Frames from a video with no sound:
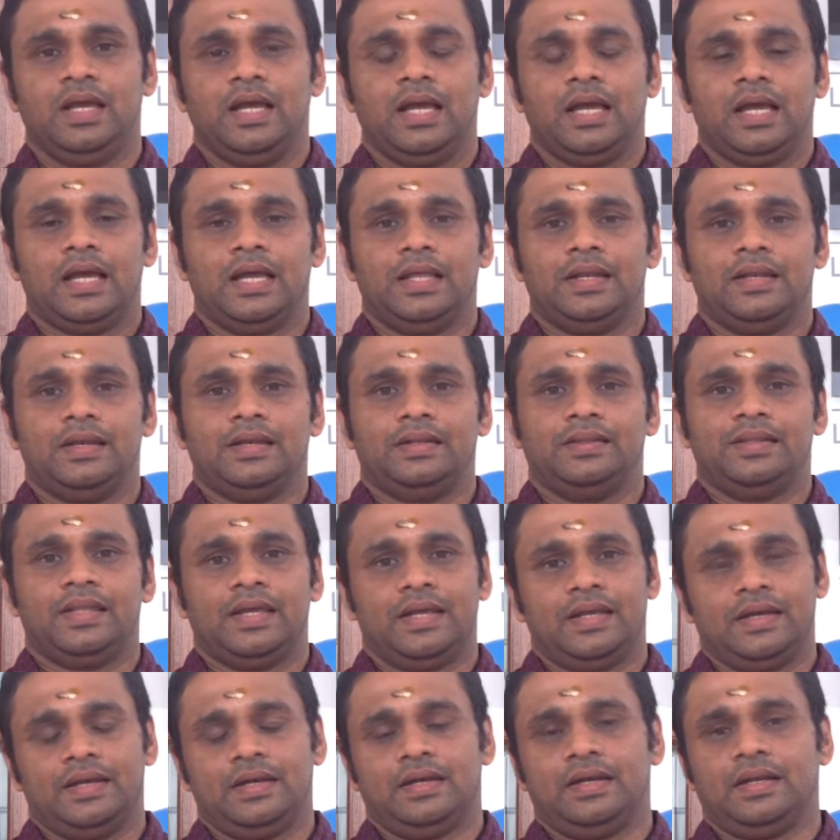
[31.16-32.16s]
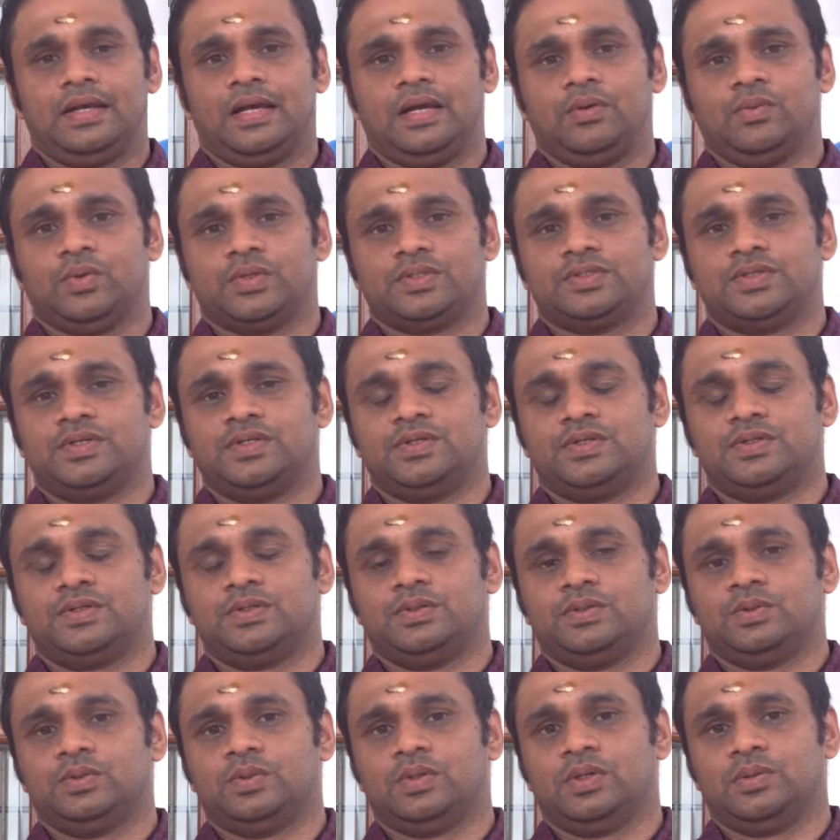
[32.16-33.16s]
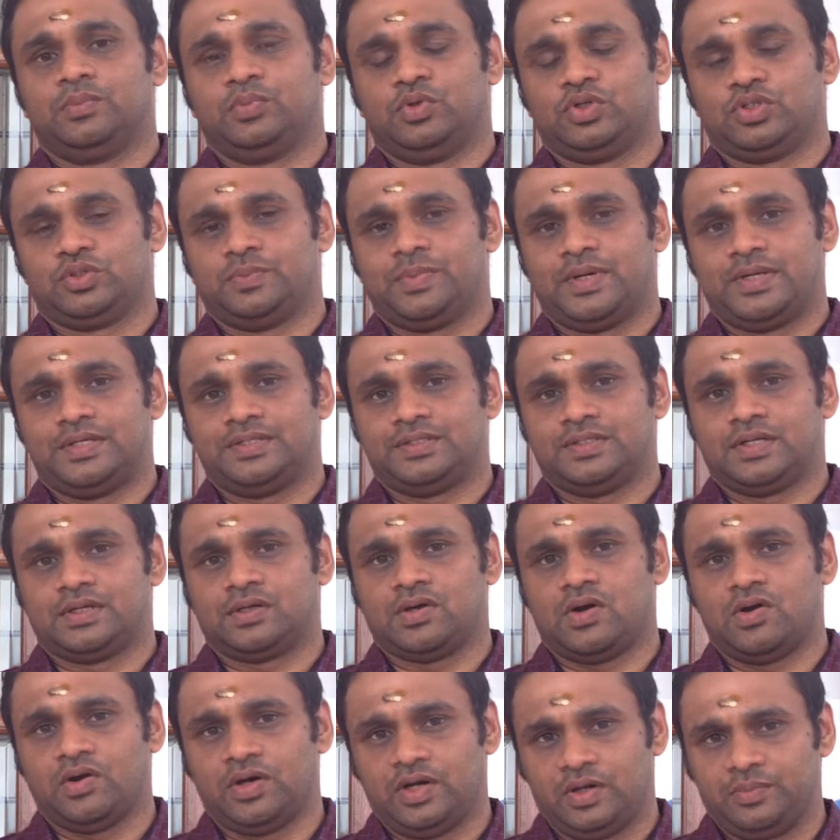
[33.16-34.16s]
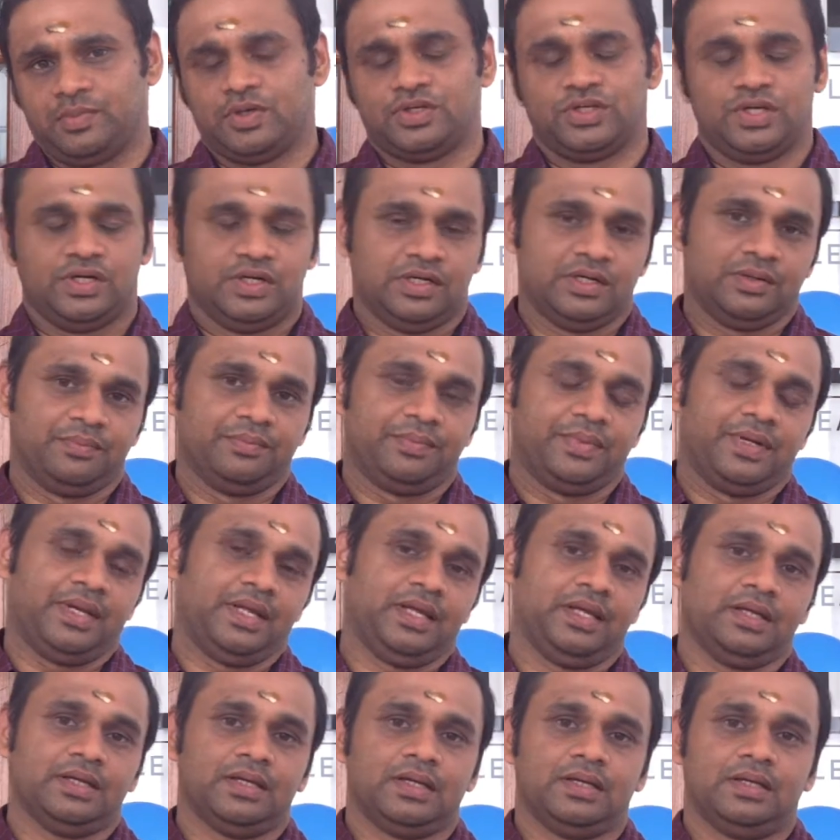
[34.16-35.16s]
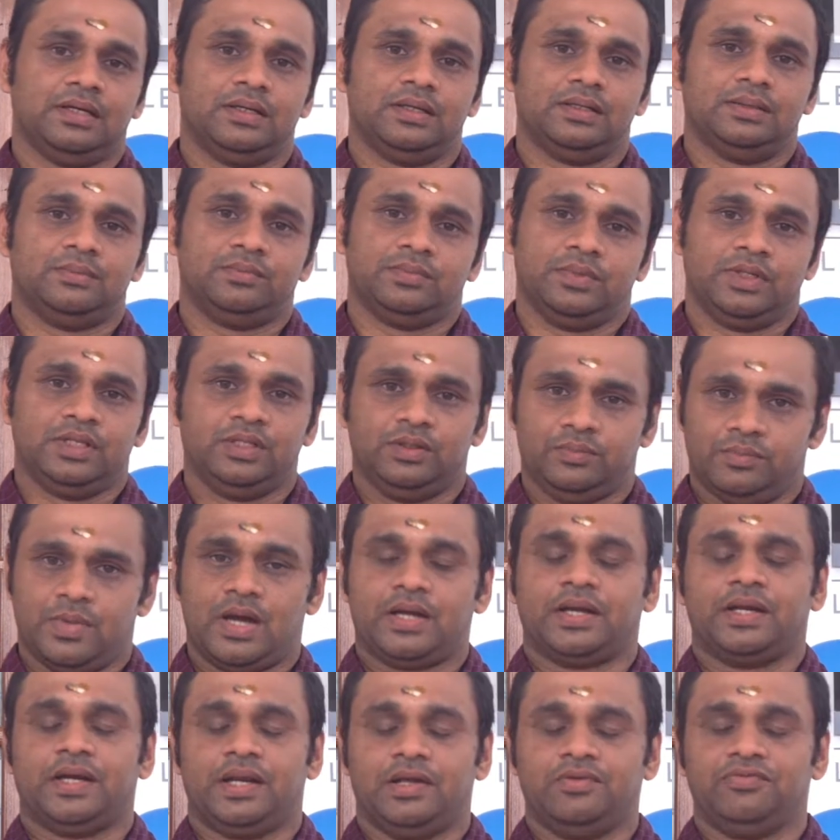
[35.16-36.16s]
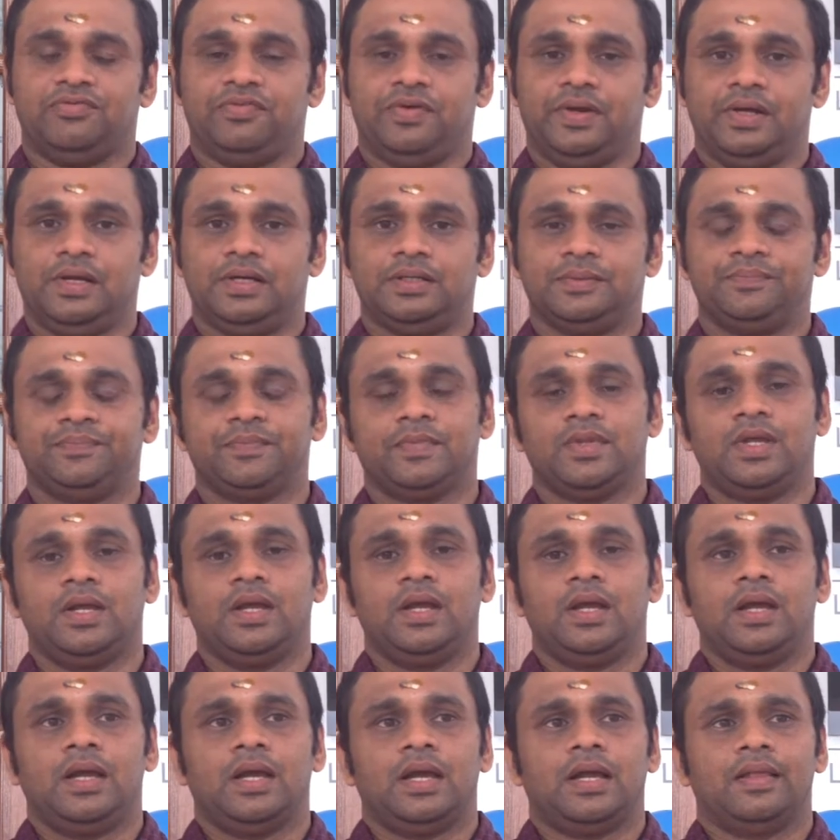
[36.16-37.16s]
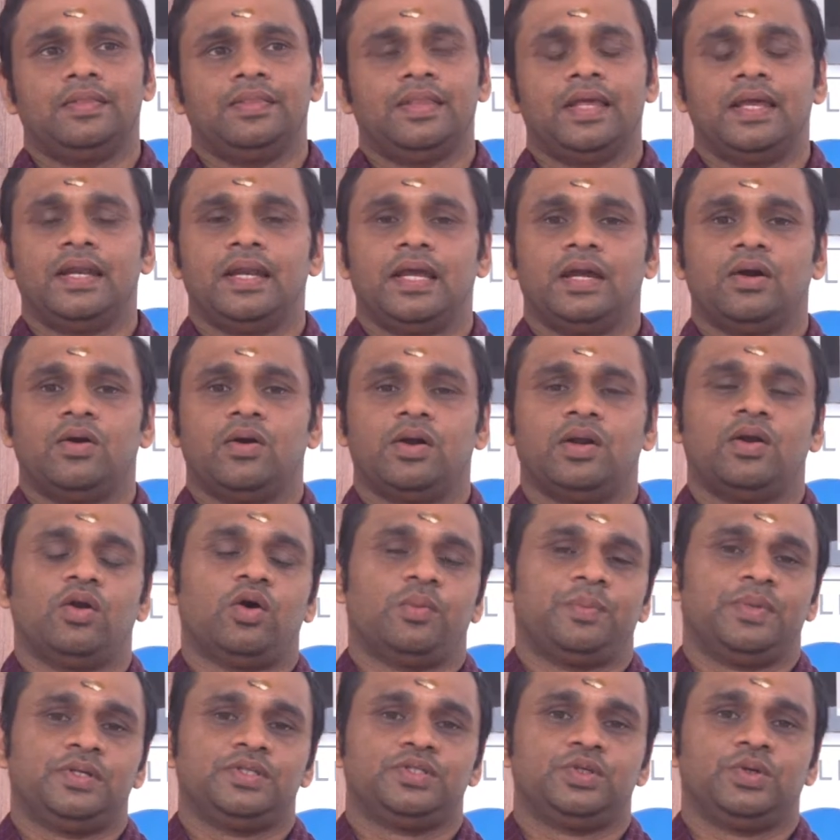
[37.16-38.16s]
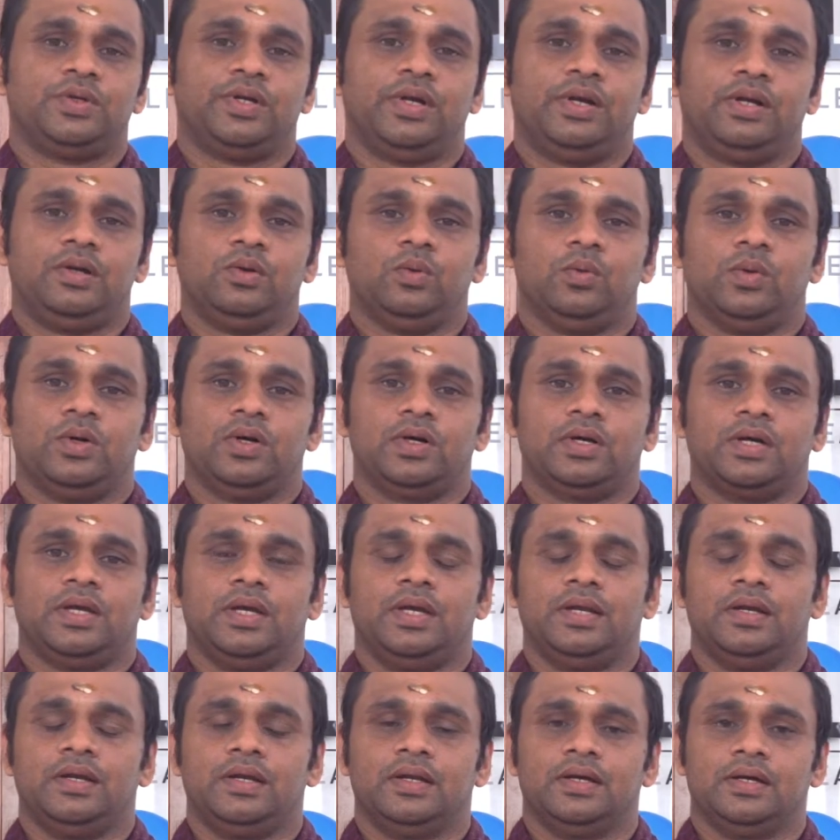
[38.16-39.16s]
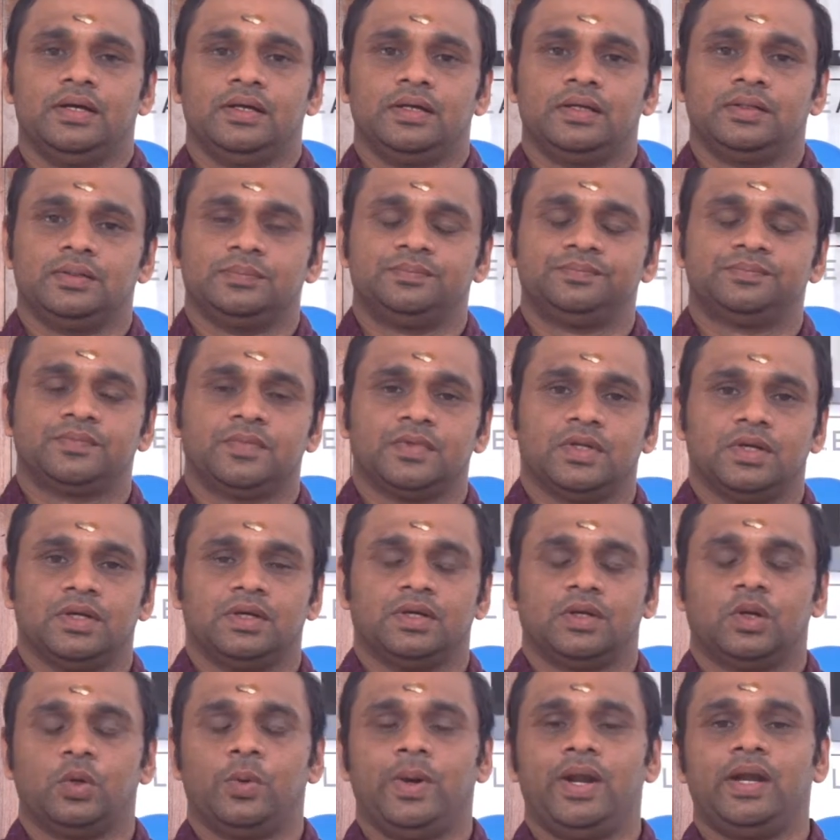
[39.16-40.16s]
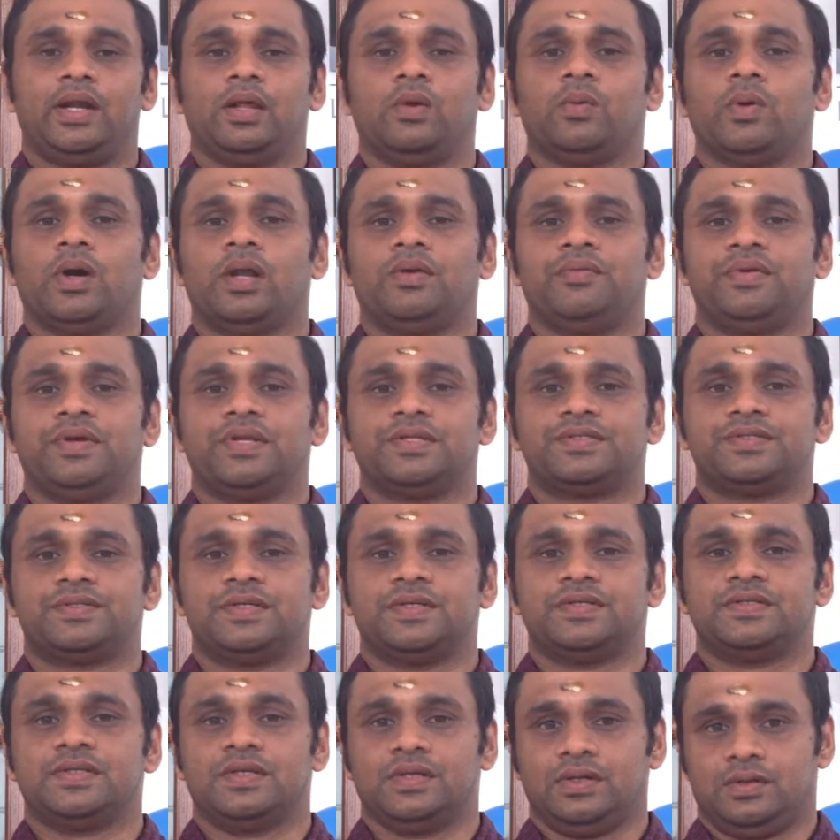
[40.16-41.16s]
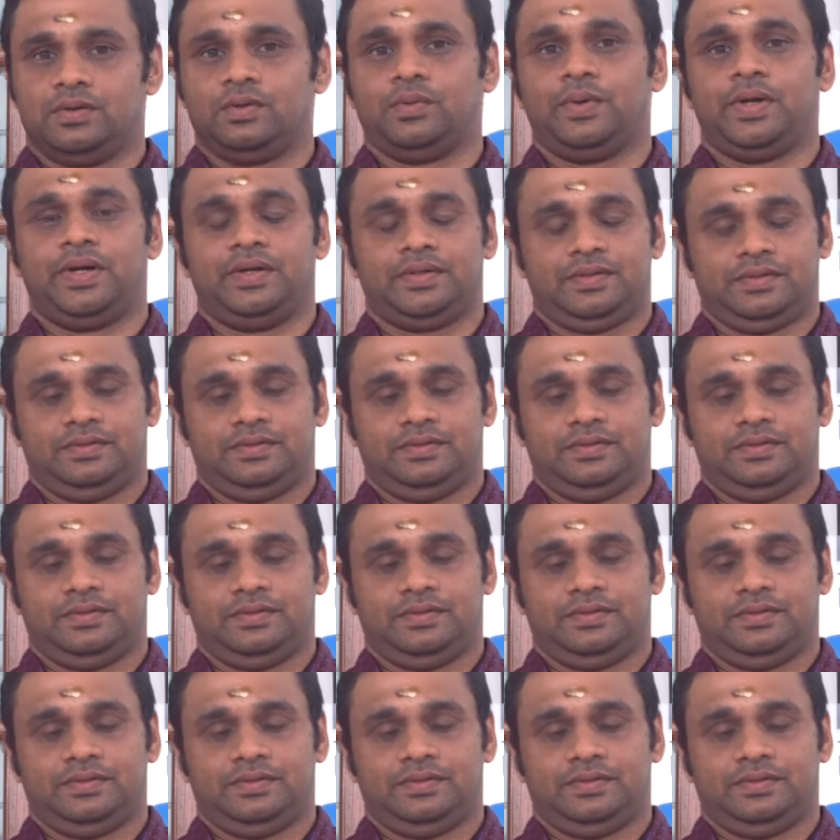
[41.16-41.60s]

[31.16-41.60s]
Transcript: And then I was into Putzmeister Concrete Machine Company in marketing field. And then I got an opportunity to work in Kuwaiti Valve Industries in Kuwait.